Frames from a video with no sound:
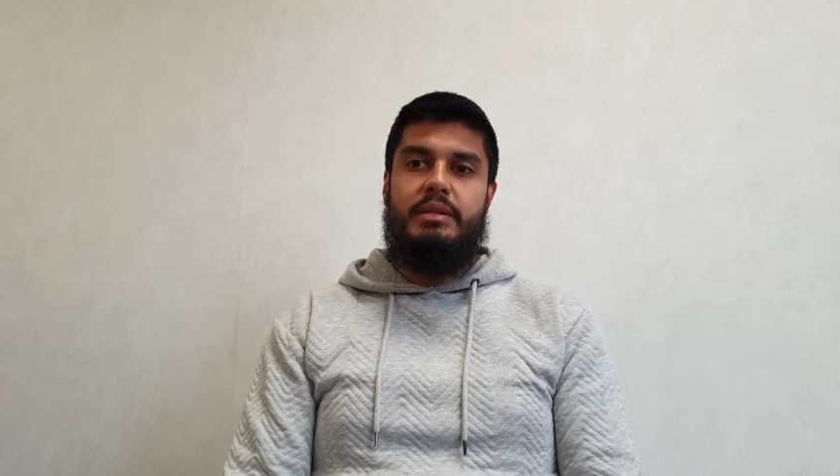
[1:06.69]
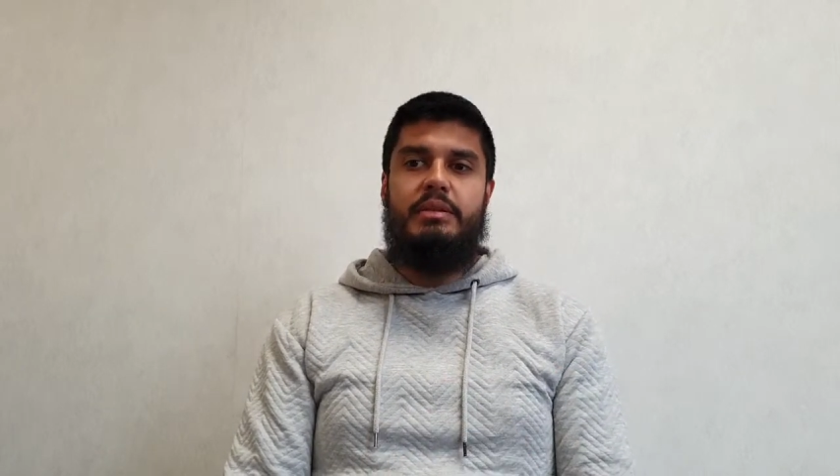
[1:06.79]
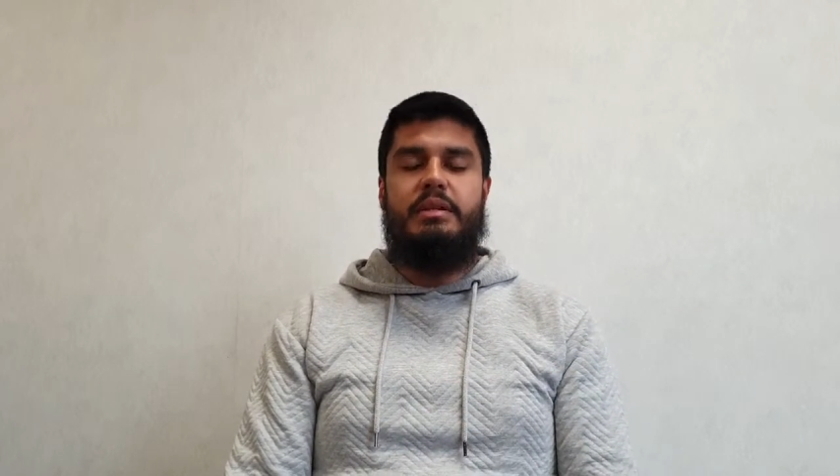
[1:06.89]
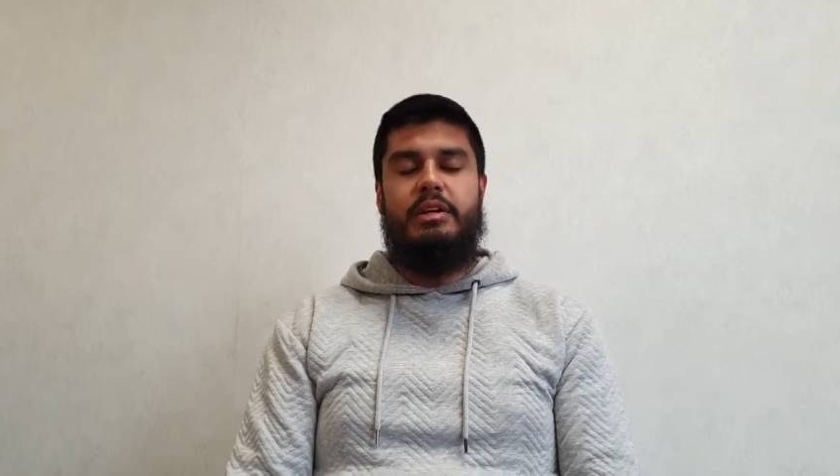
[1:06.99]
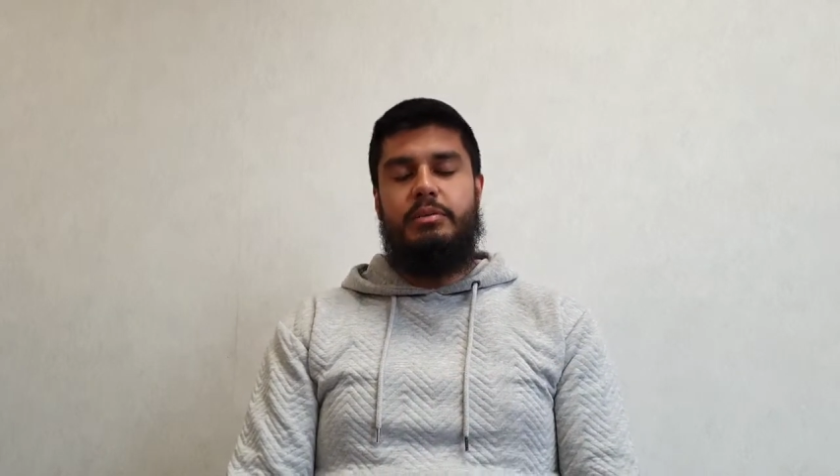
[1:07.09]

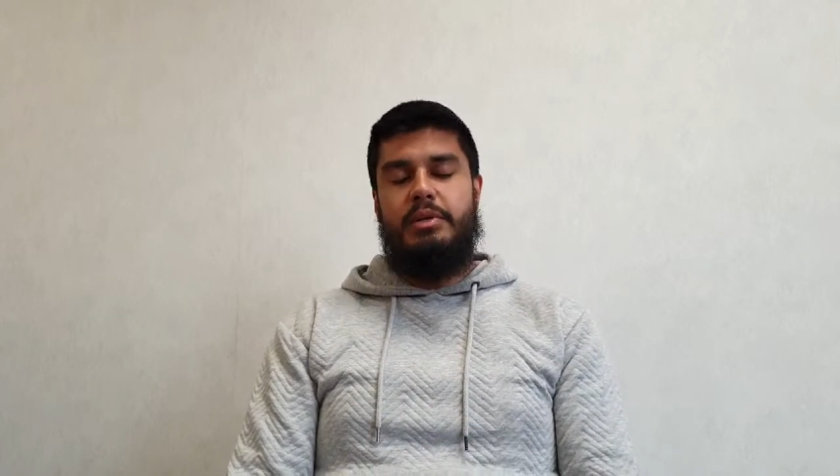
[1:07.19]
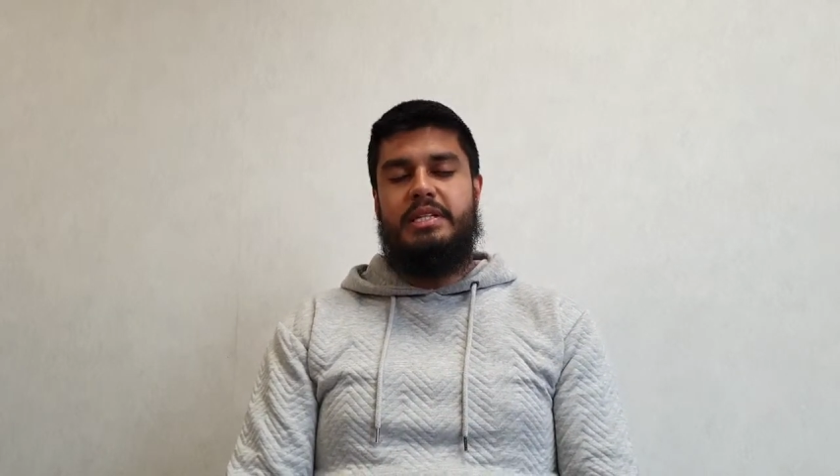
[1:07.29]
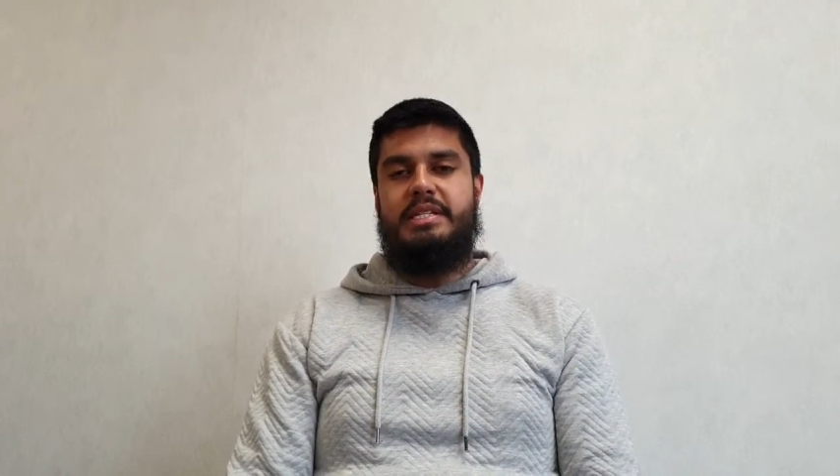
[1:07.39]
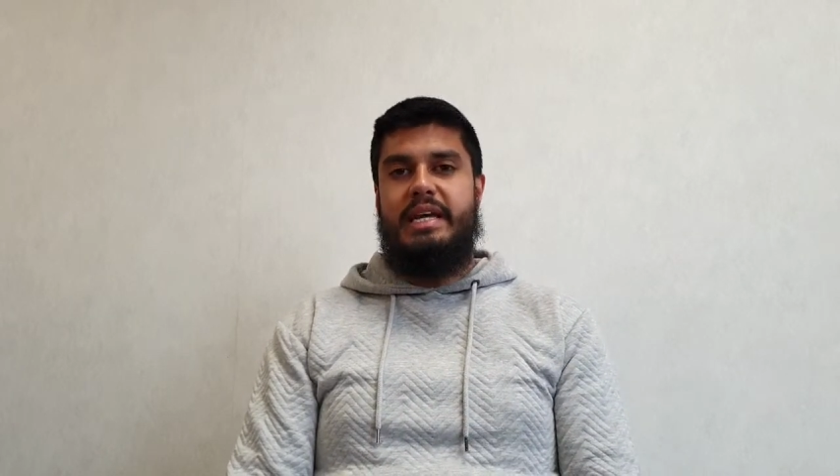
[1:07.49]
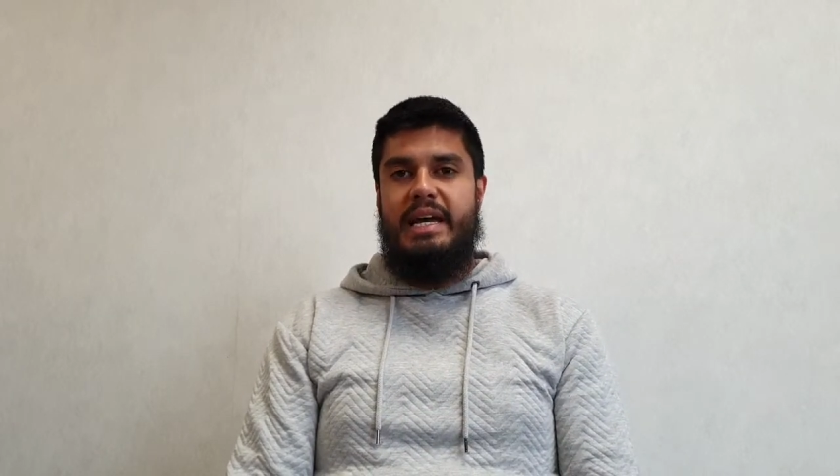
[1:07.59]
The
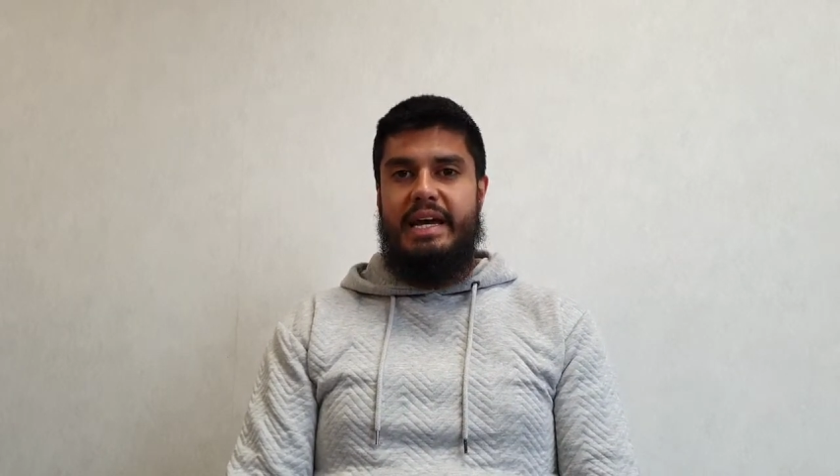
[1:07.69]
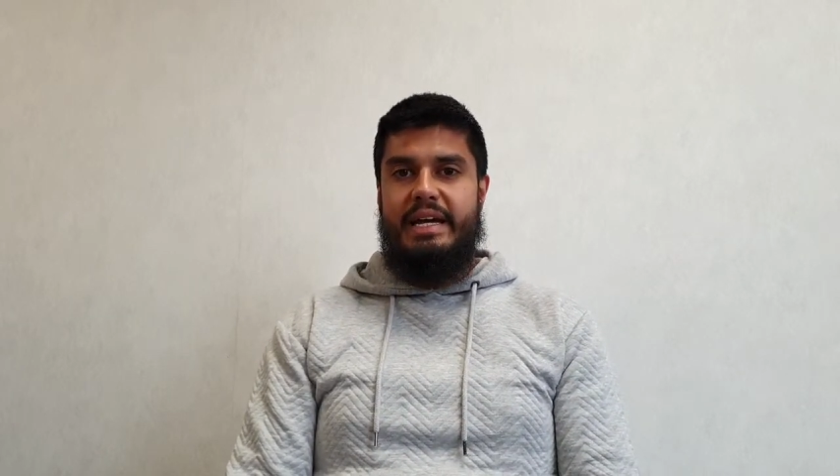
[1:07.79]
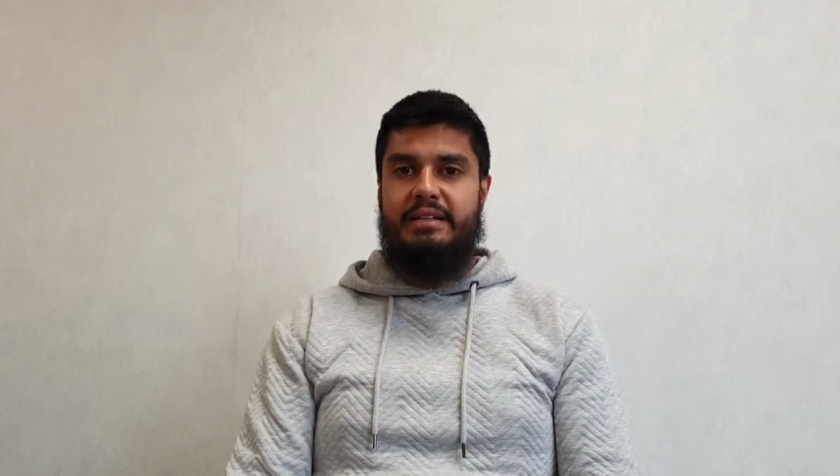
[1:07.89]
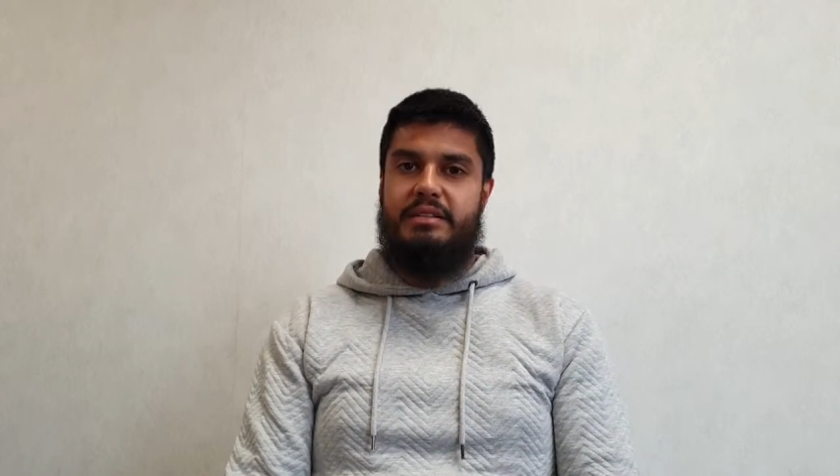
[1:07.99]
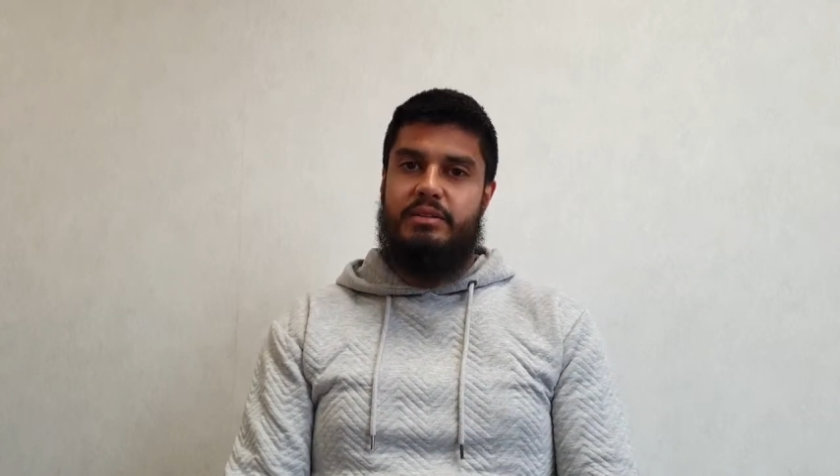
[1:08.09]
noblest
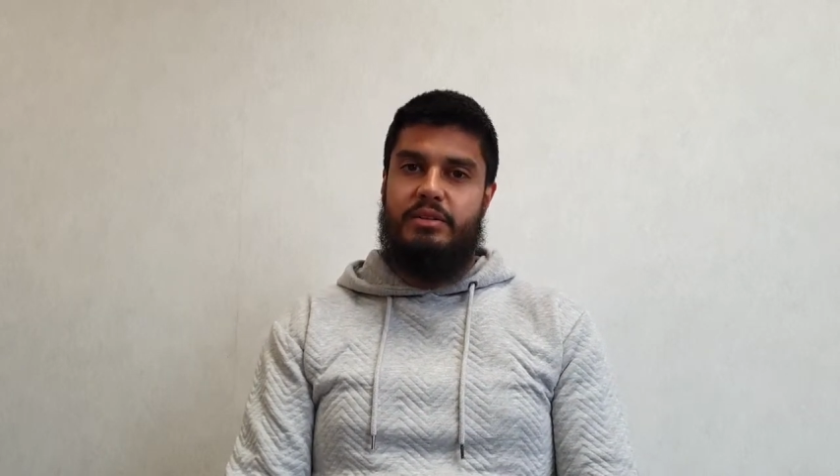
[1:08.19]
act